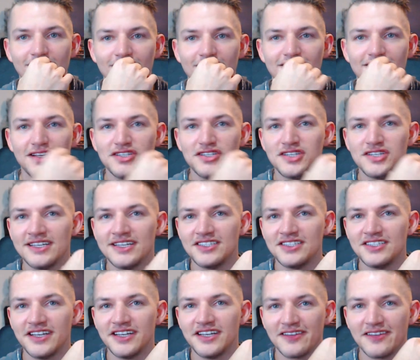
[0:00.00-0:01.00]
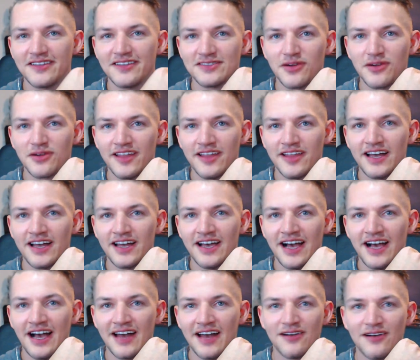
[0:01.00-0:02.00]
Did you hear the story that
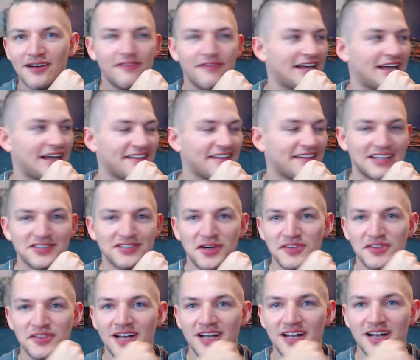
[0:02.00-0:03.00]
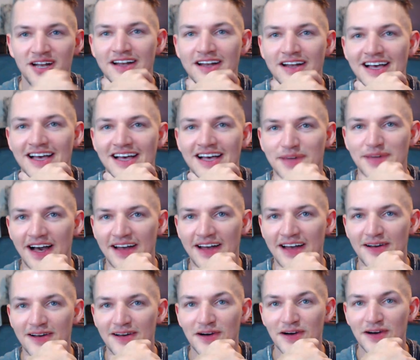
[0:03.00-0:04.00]
I don't know if I think I told it on a podcast, but I
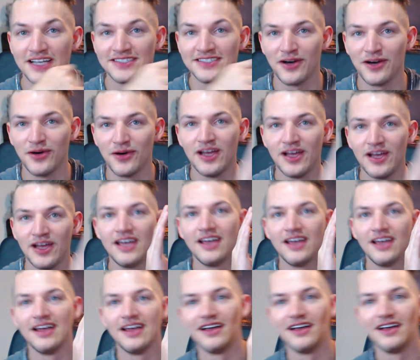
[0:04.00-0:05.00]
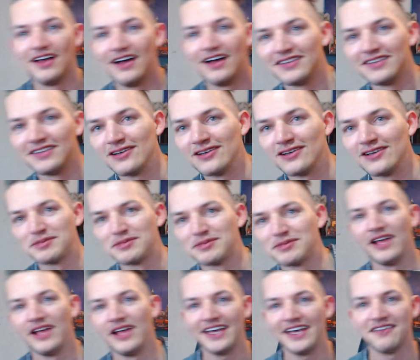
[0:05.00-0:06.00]
don't know. So I was
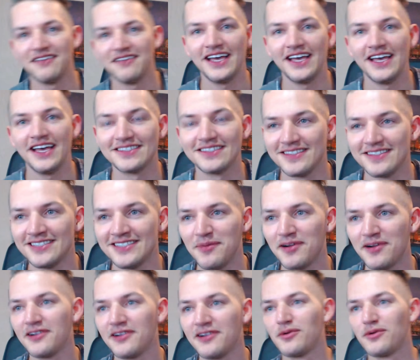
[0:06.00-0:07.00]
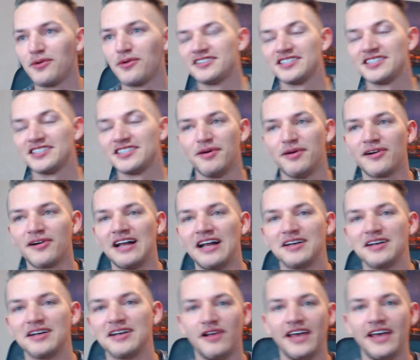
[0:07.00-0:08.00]
playing in Vegas this summer during the World Series of Poker, and I
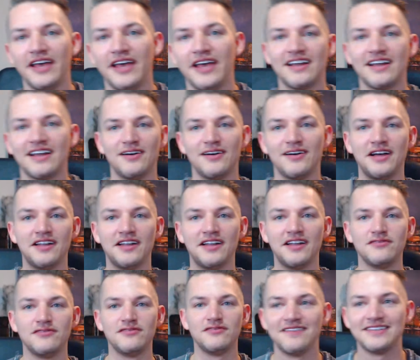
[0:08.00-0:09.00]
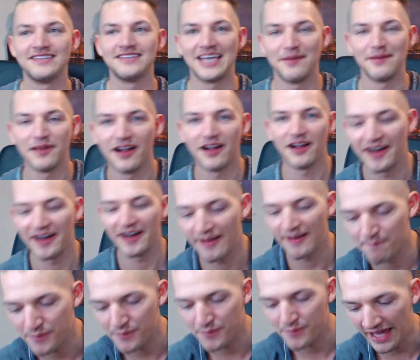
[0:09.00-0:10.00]
was playing at a 2-5-10 game at
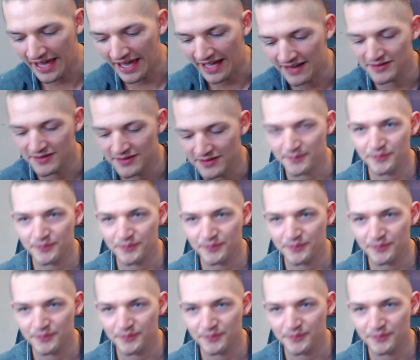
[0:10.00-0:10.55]
Aria, and